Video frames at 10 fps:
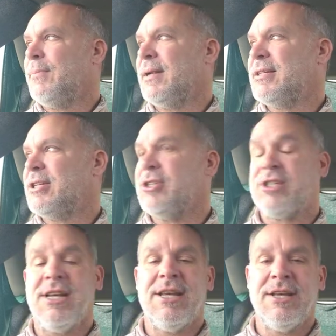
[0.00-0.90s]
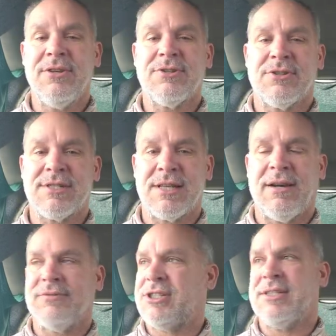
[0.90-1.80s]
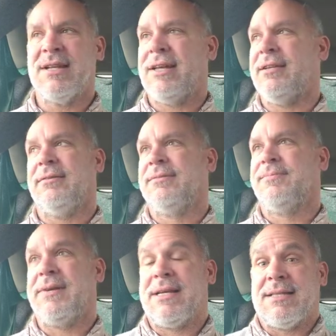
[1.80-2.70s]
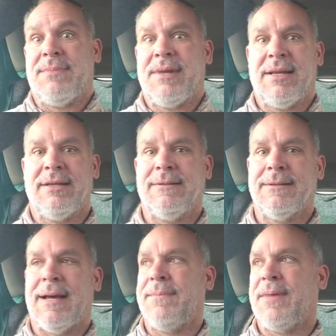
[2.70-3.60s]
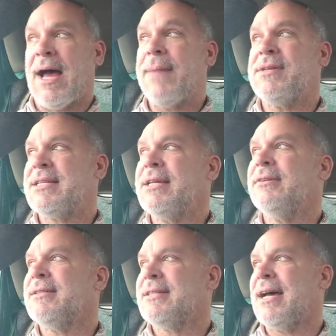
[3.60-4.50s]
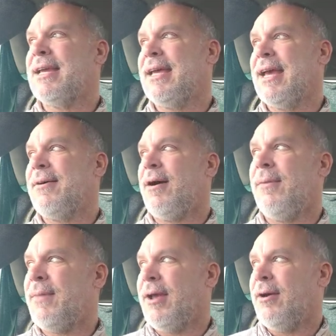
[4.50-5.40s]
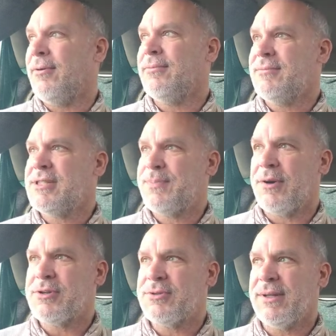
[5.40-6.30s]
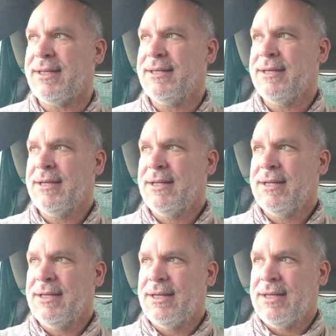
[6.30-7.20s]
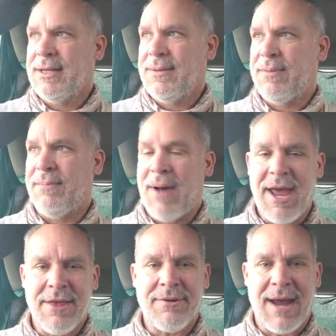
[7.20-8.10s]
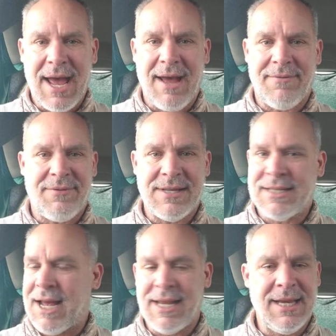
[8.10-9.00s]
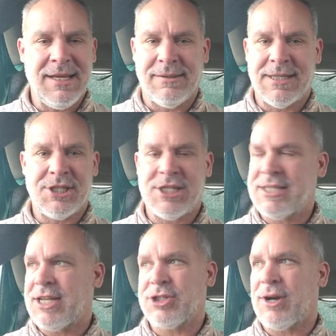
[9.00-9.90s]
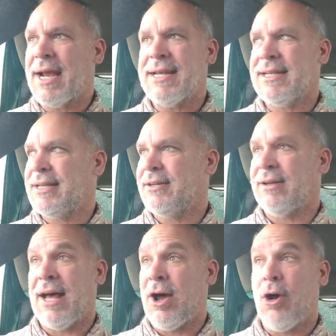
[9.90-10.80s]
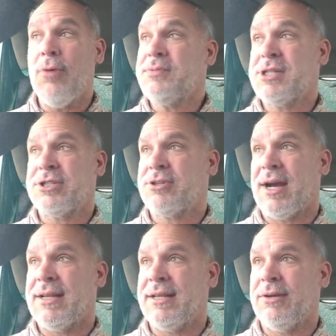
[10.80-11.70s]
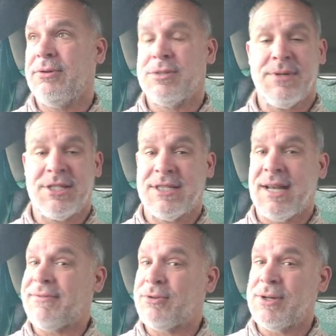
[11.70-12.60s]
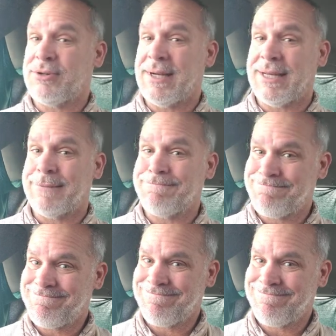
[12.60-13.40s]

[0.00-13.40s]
But until she heals herself, she's not healed, because I'm not healed. I'm as healed as I can get on my own spiritually. But my other half is not healed, and she's not trying to heal. I hope she's trying to heal, which means she's going to have to quit drinking.